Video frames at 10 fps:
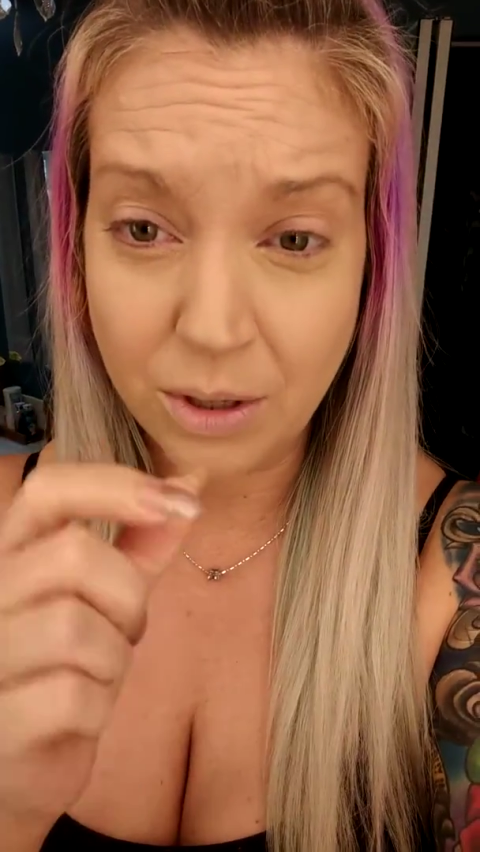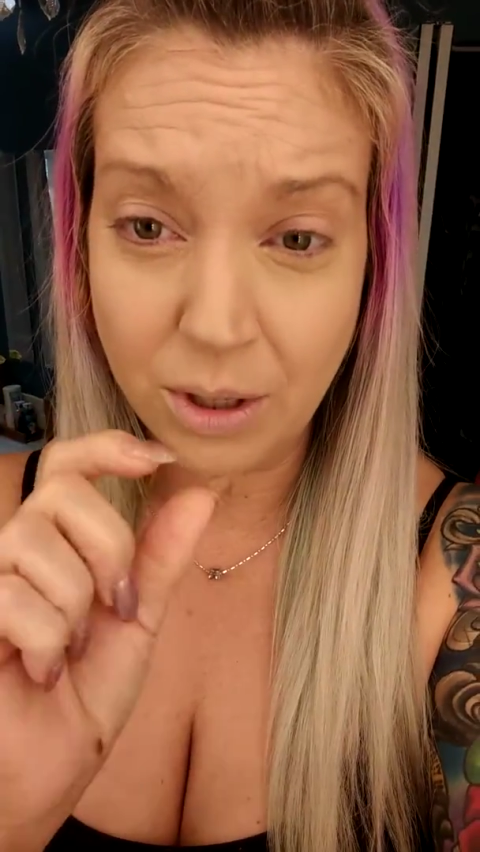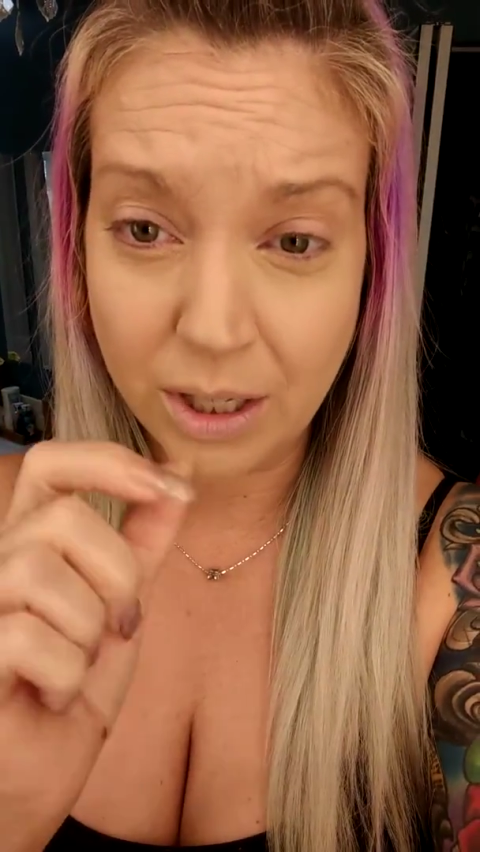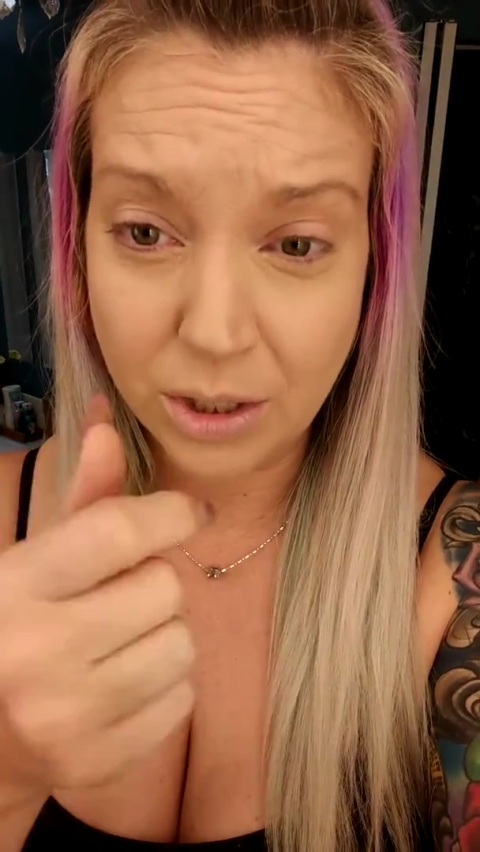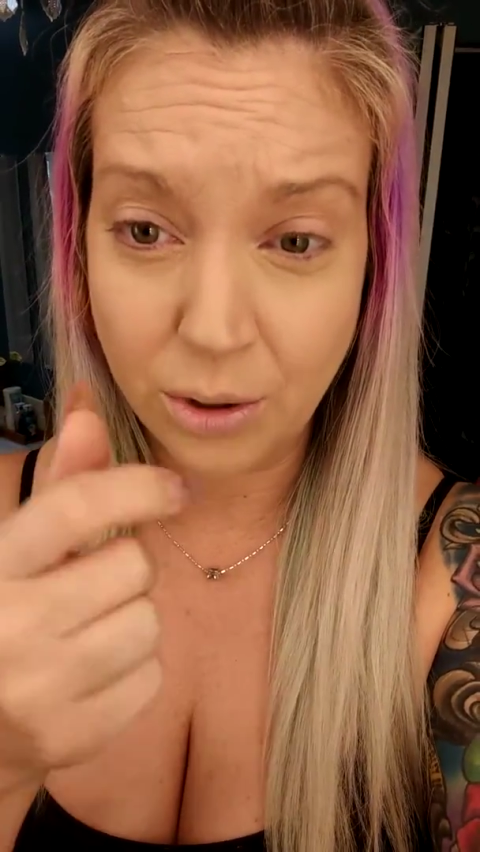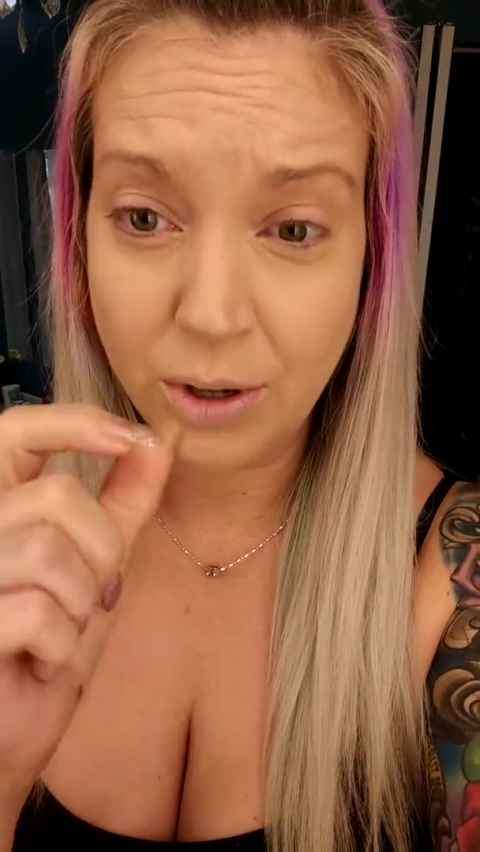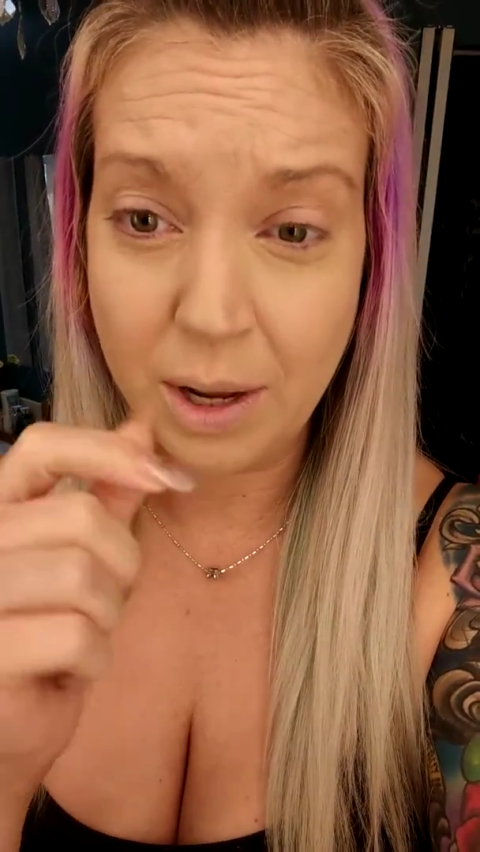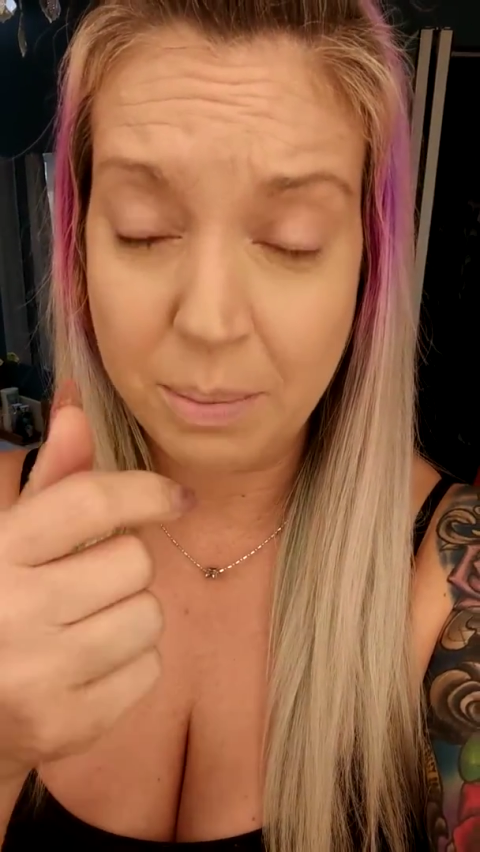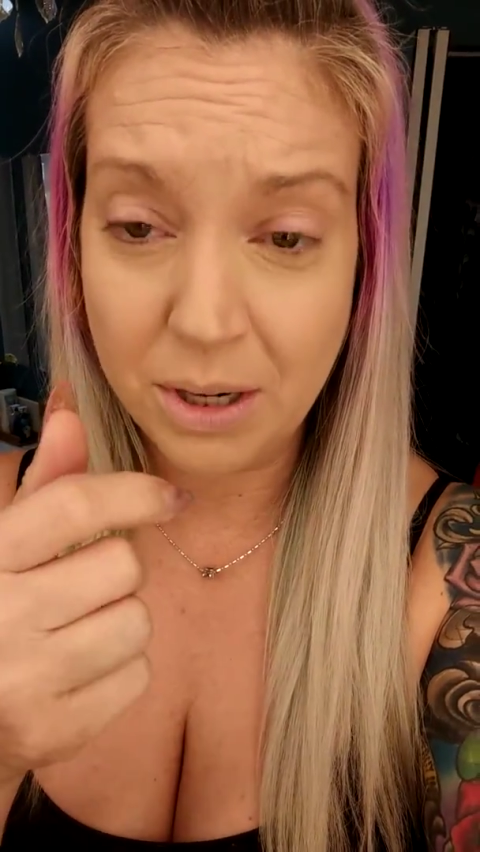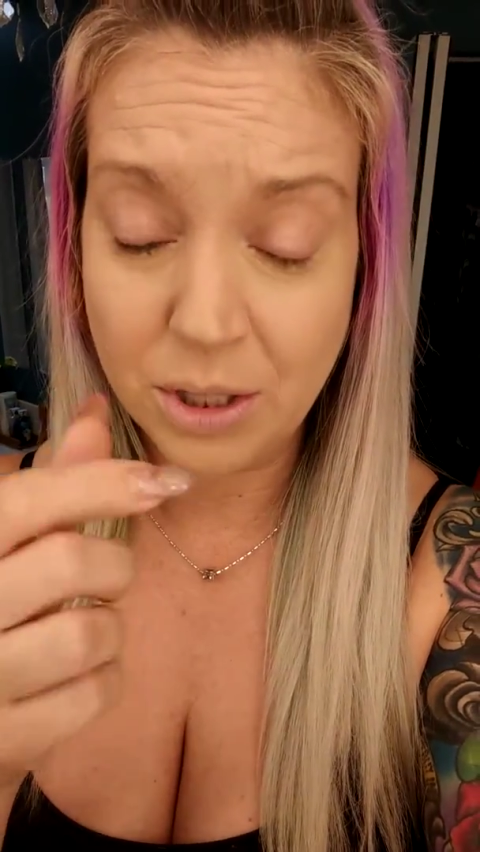you like turn
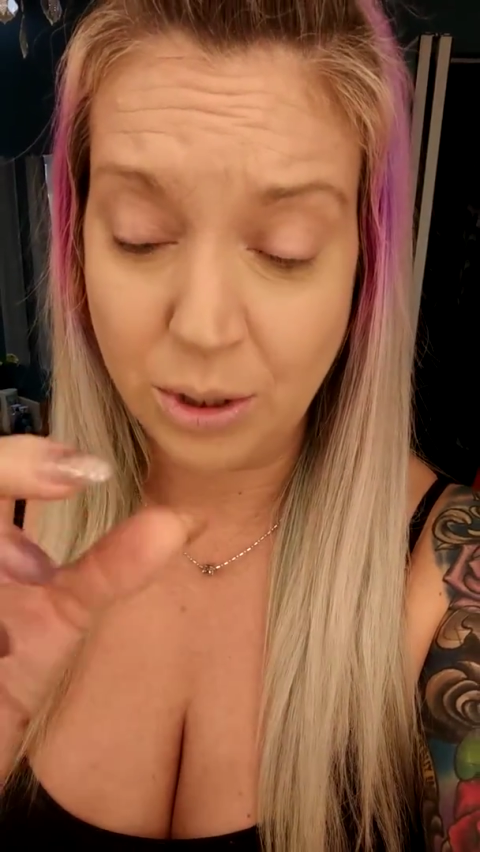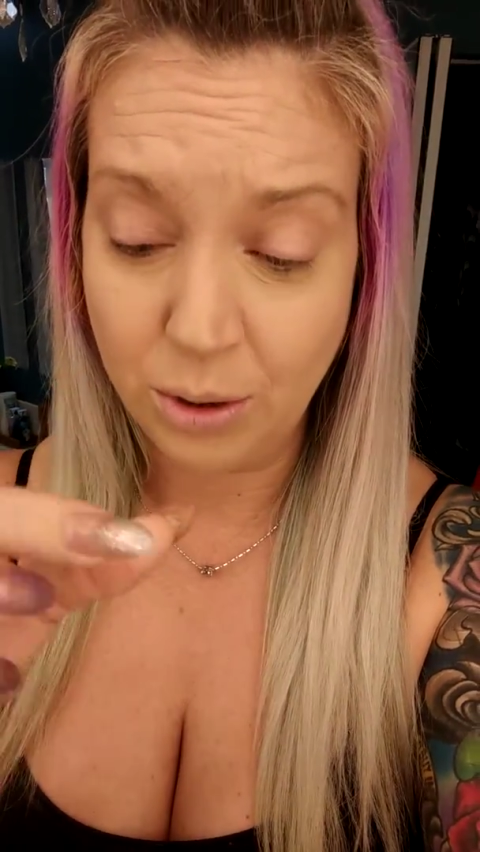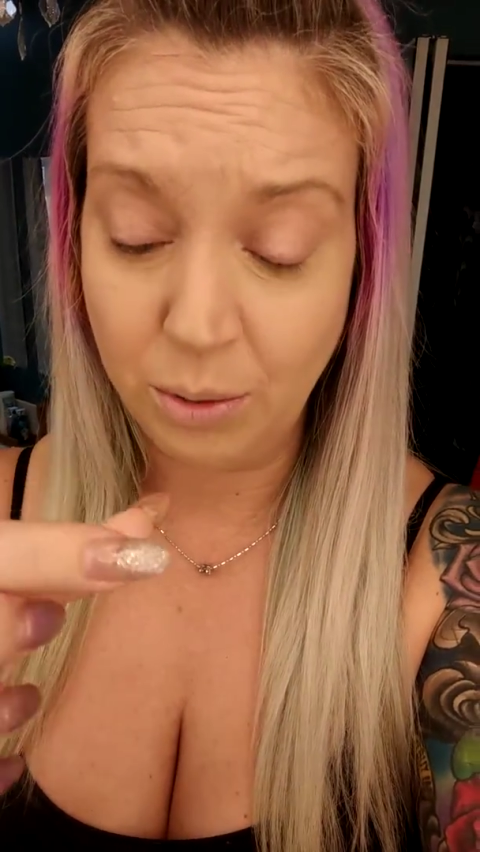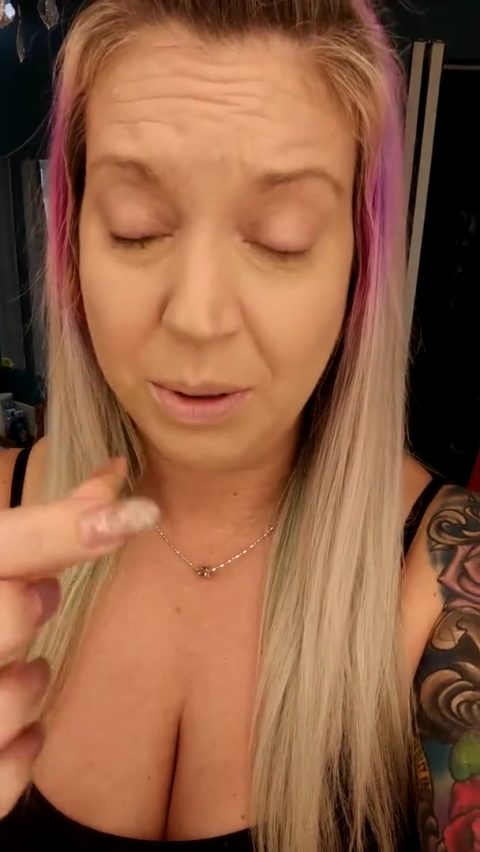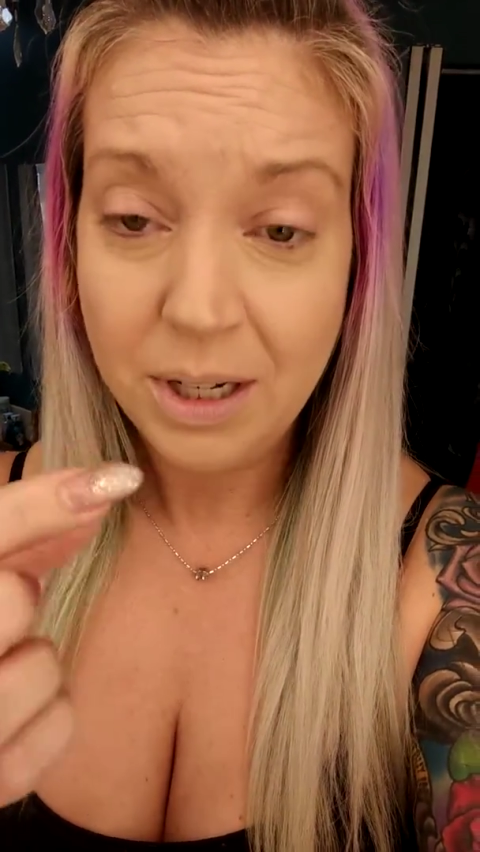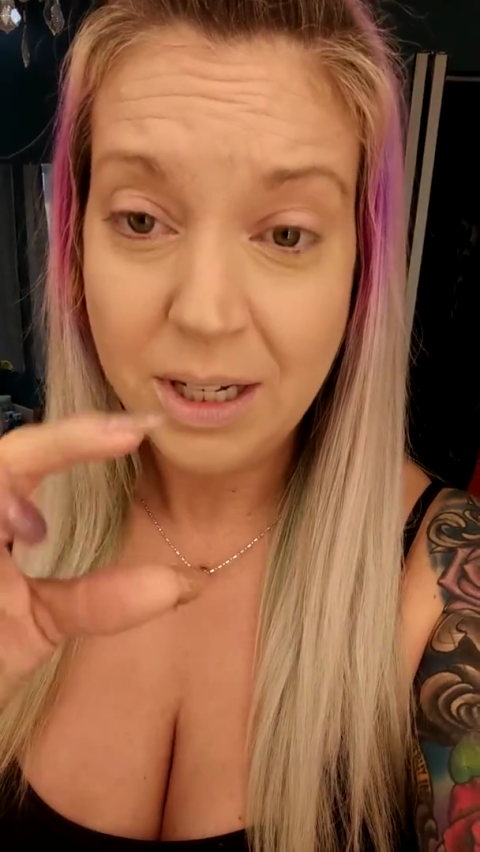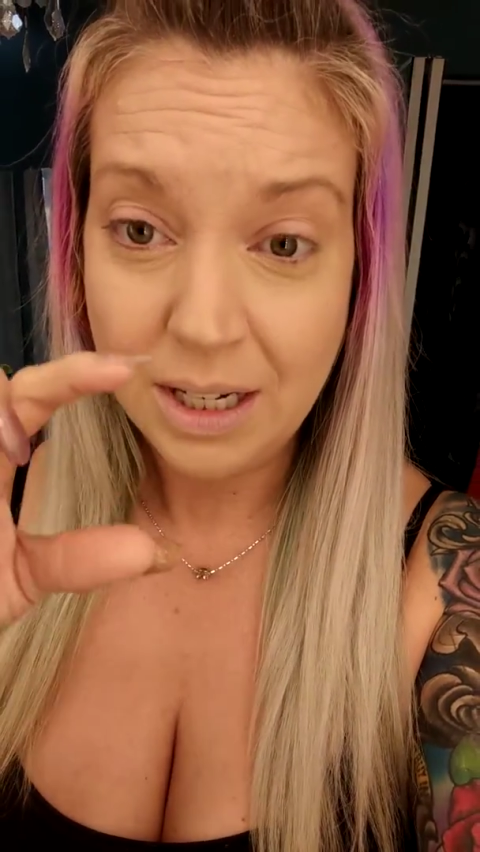up in a tube,